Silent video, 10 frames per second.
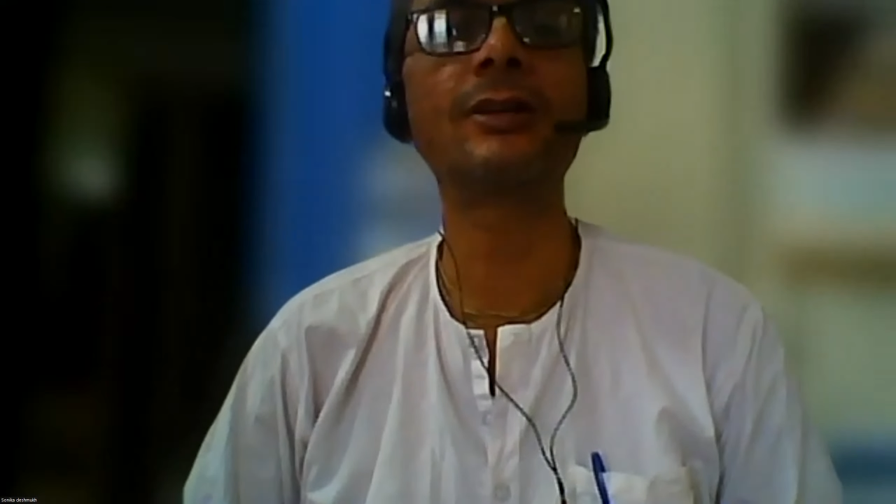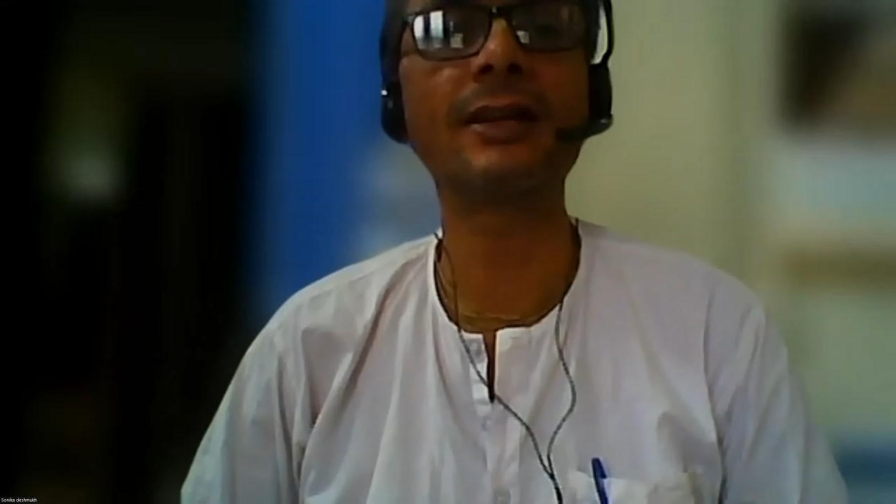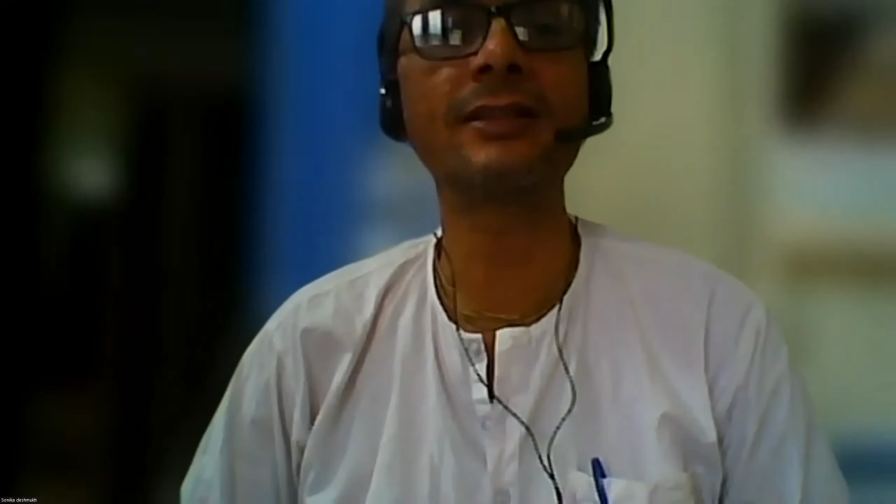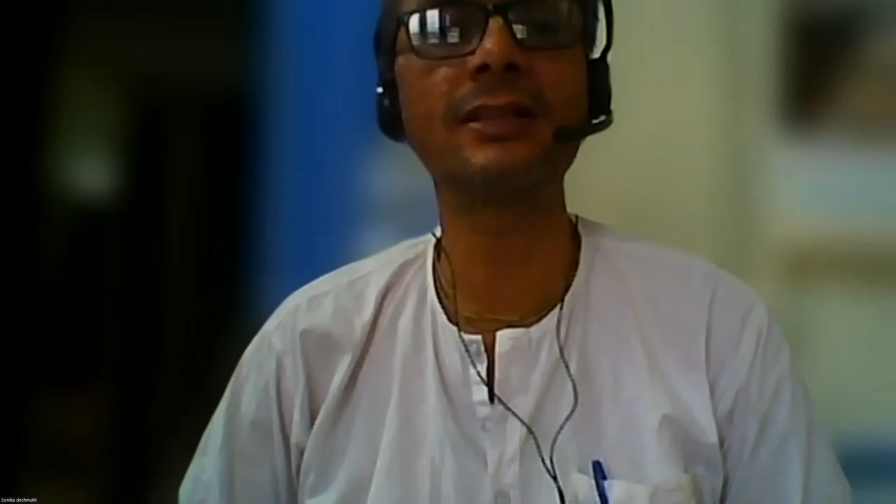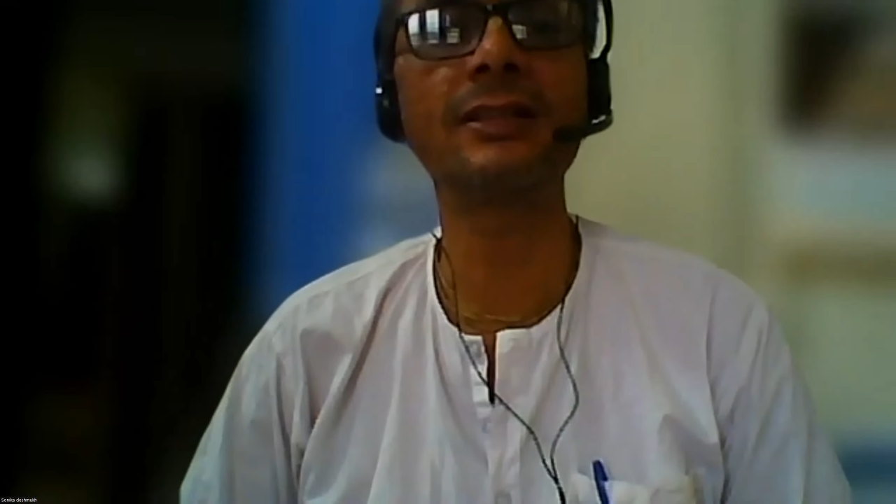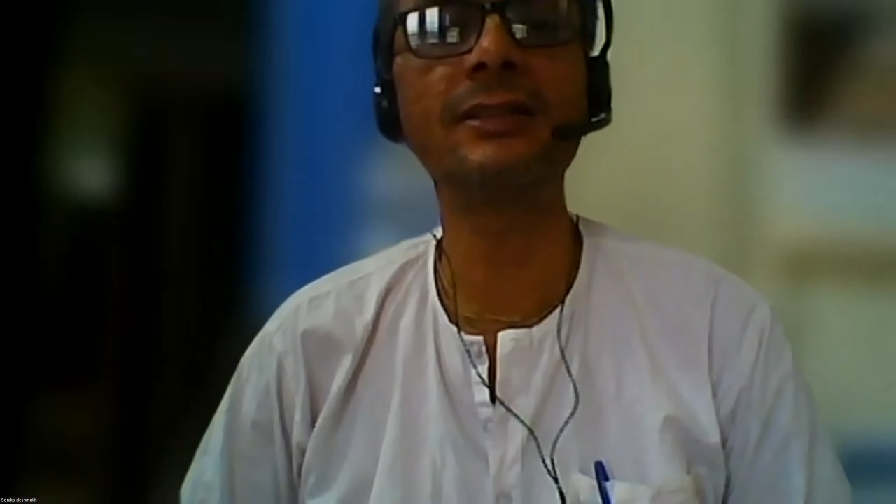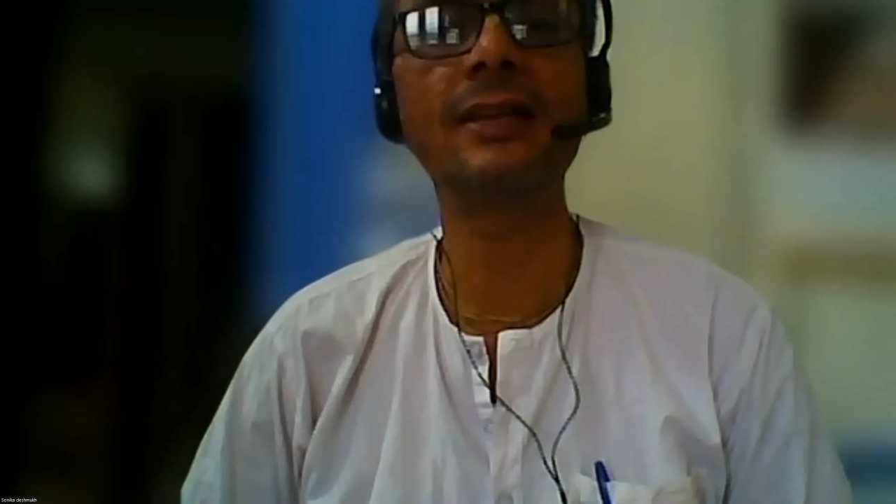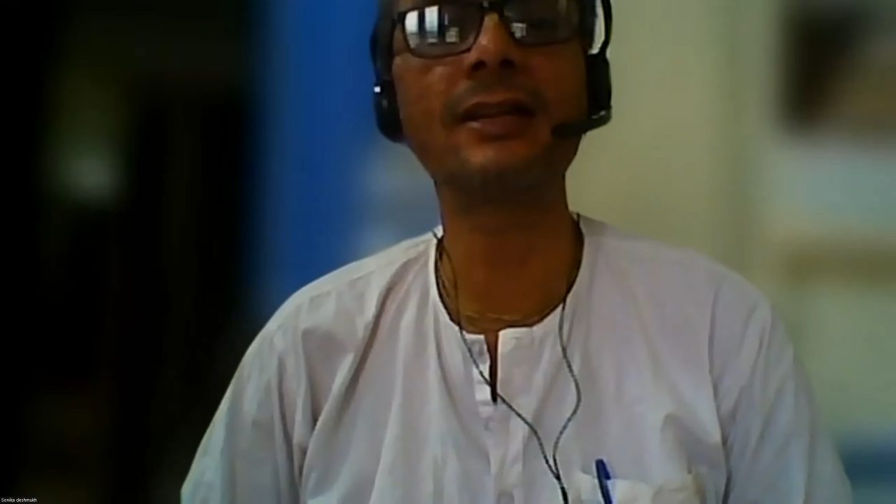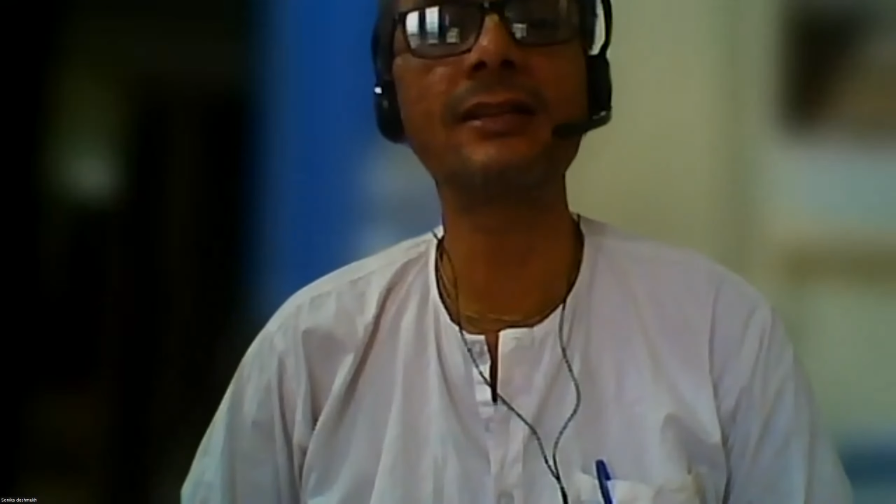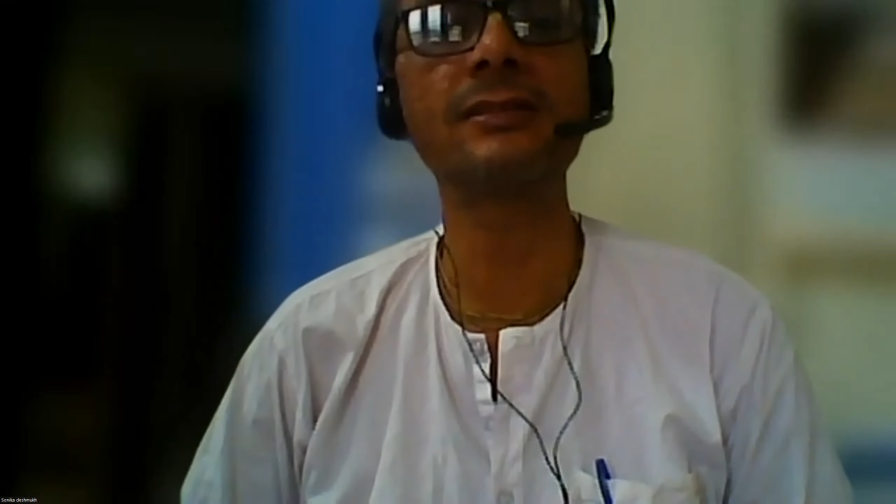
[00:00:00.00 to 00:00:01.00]
Actually, they
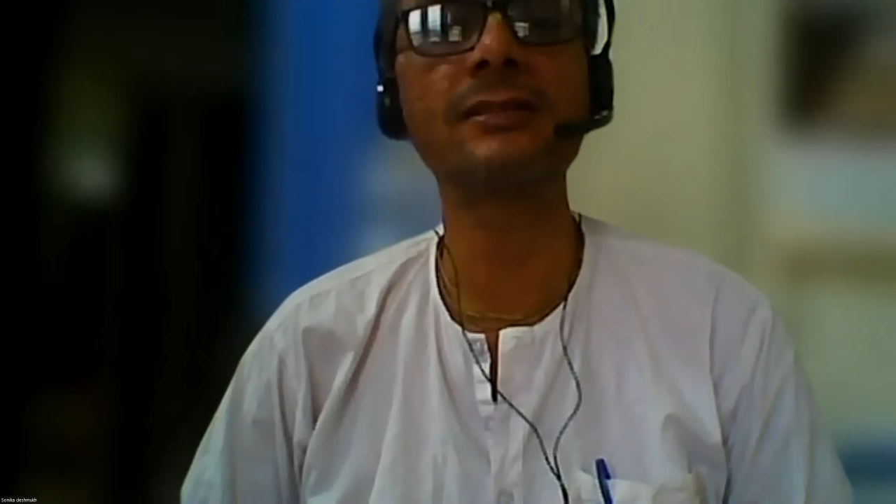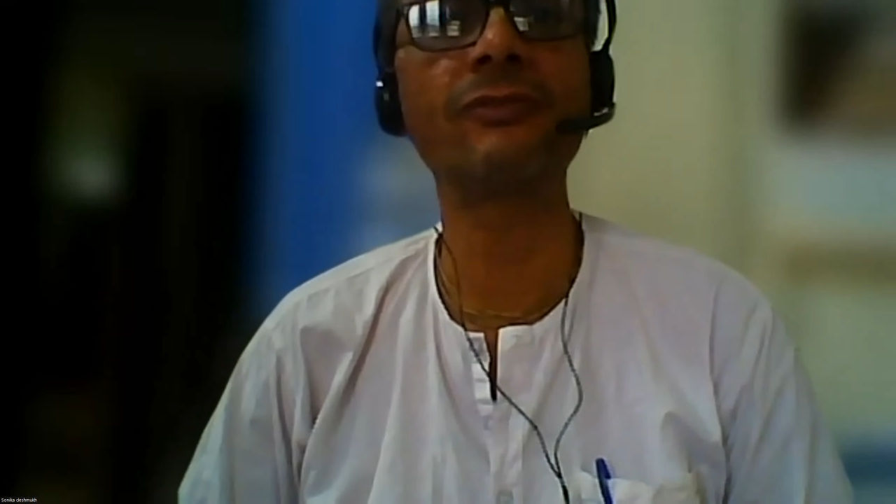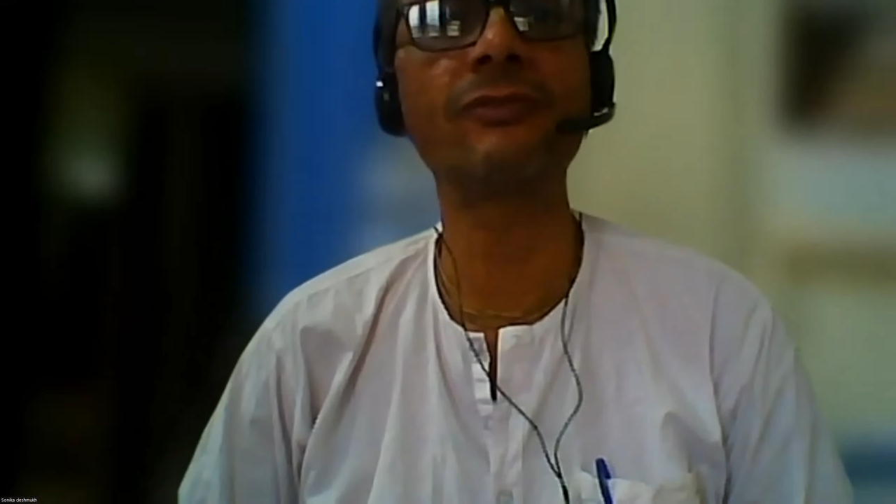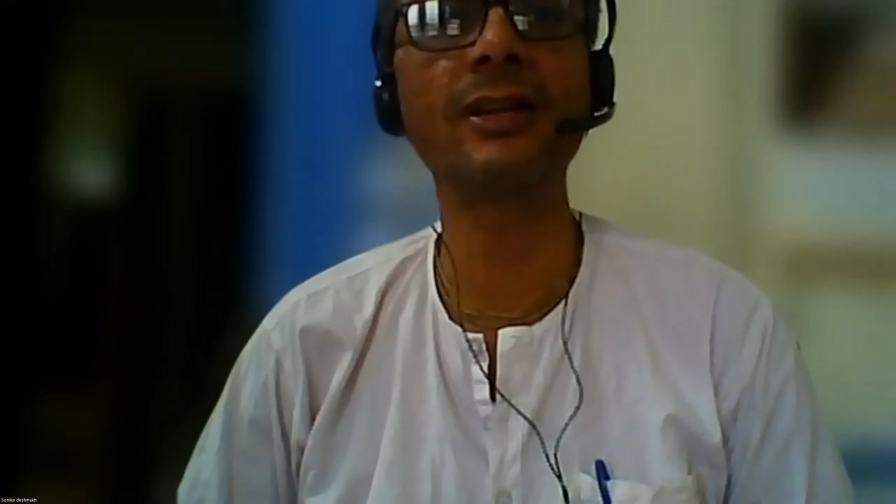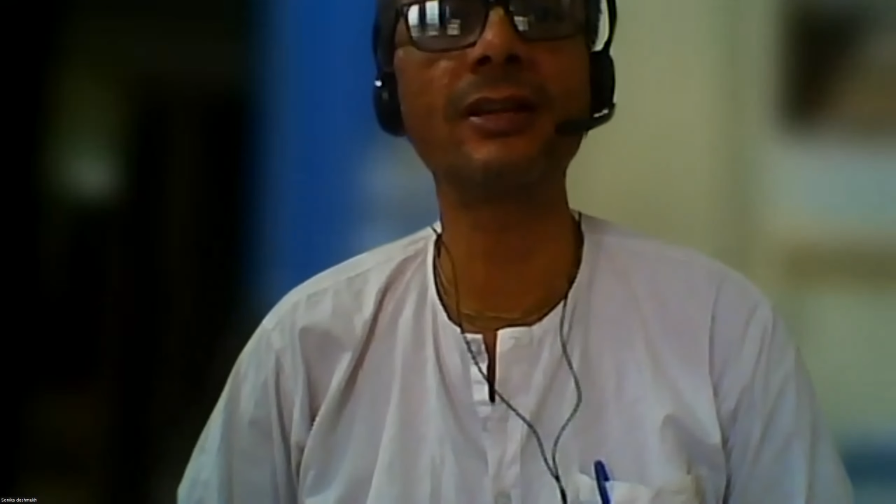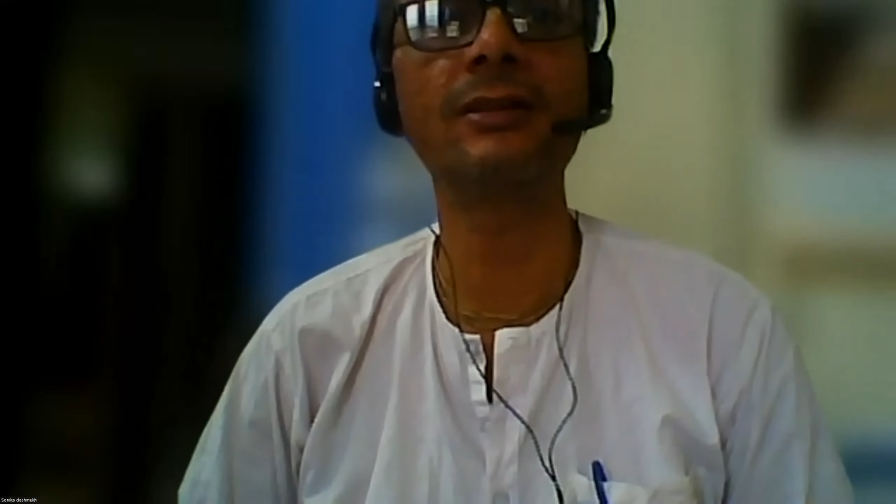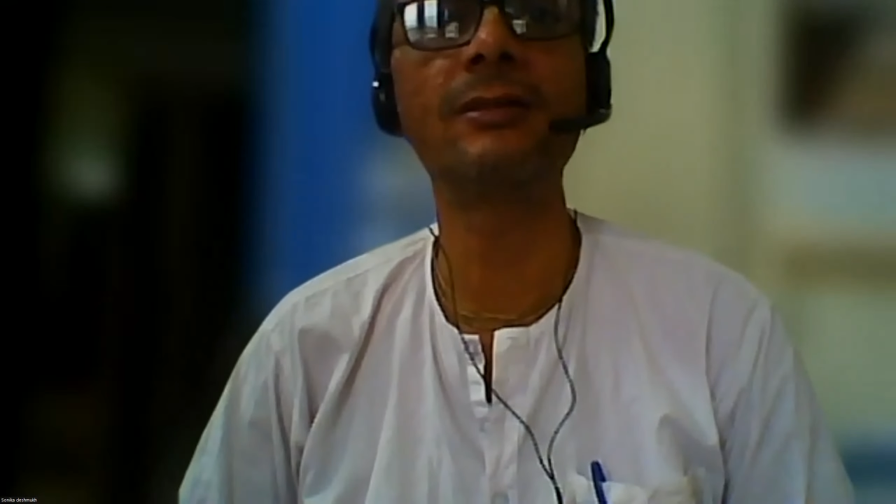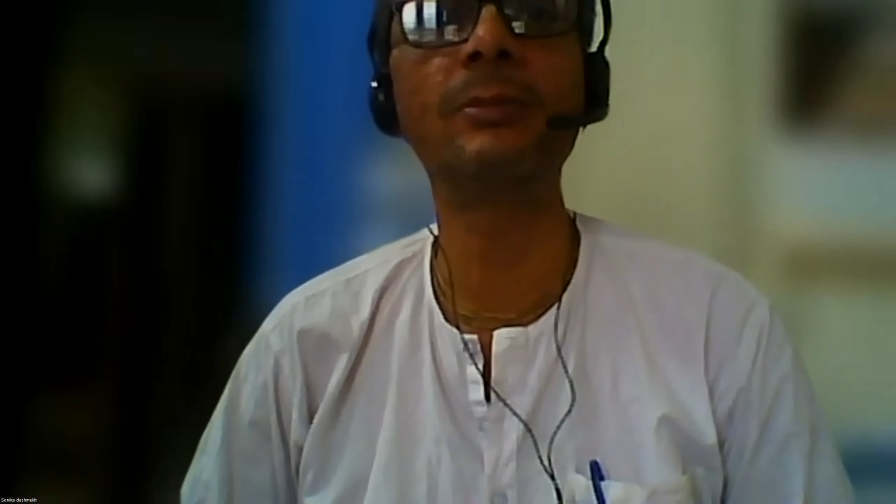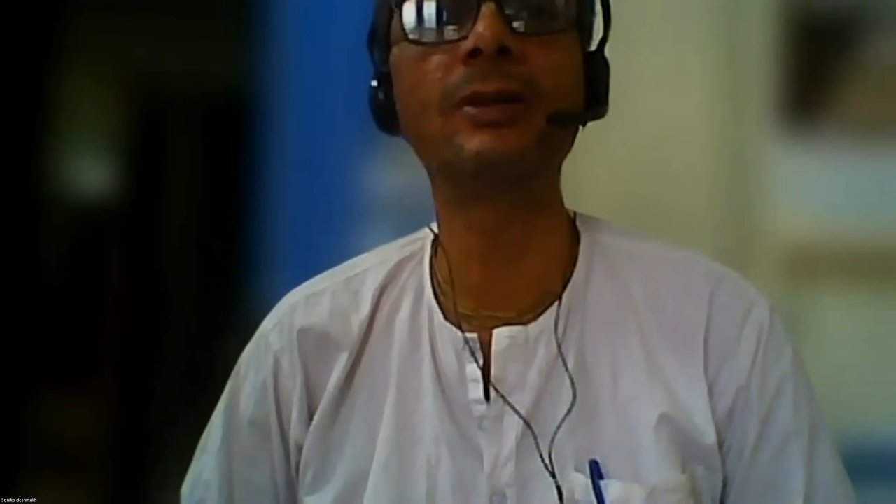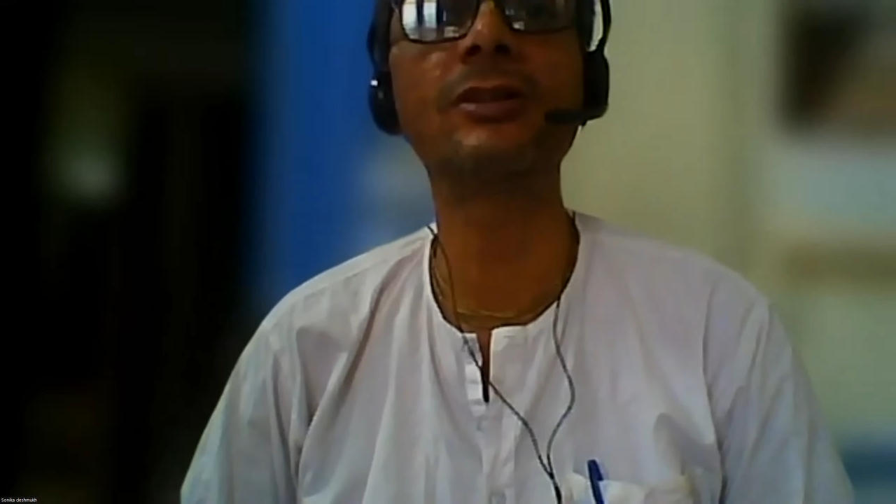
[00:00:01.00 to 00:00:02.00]
are suffering
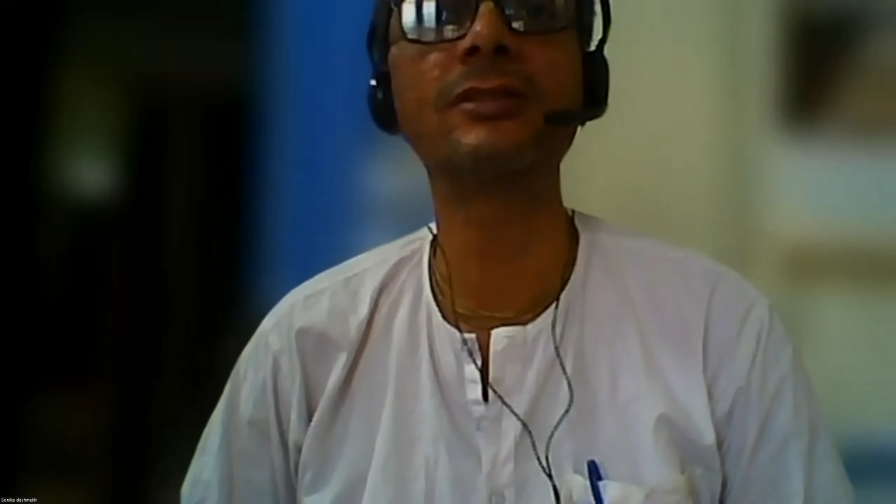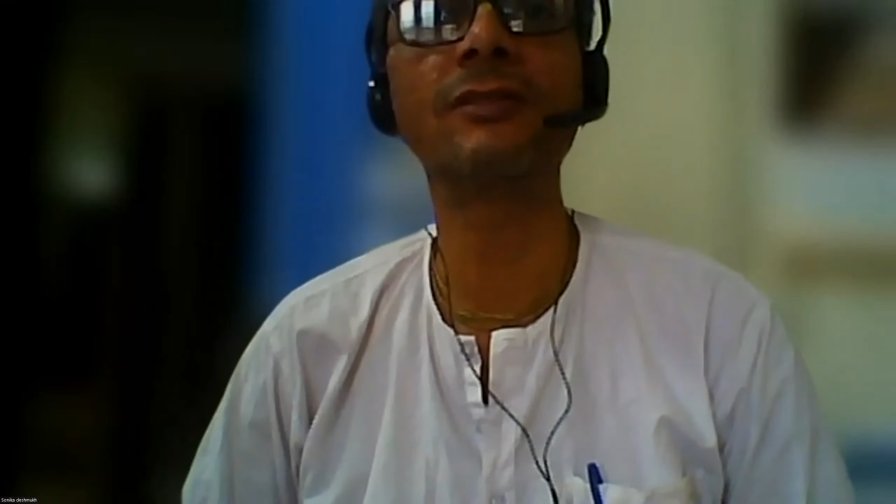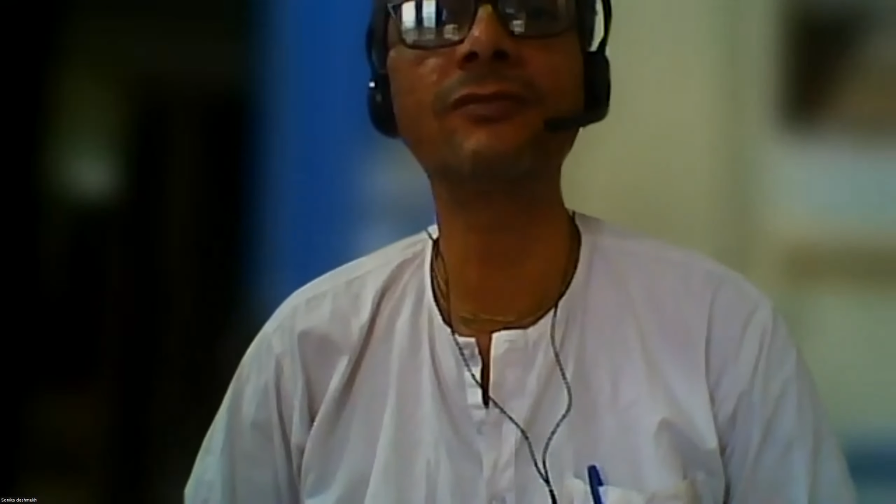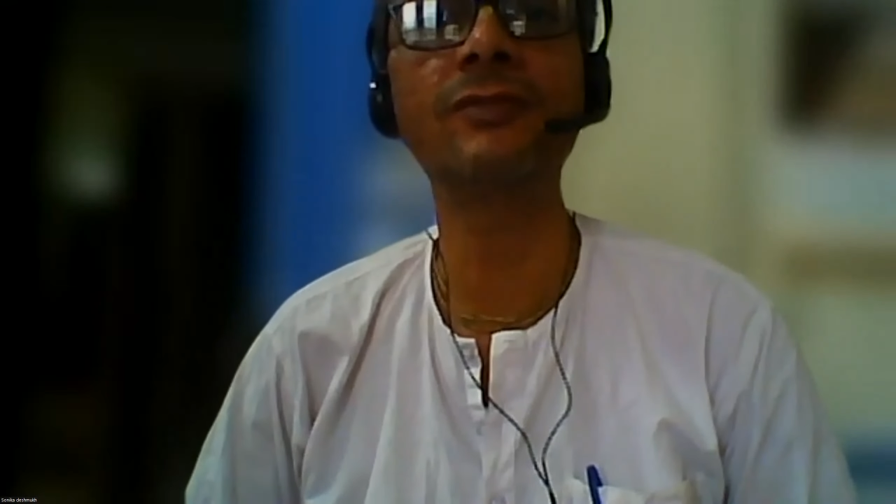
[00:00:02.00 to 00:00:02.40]
because of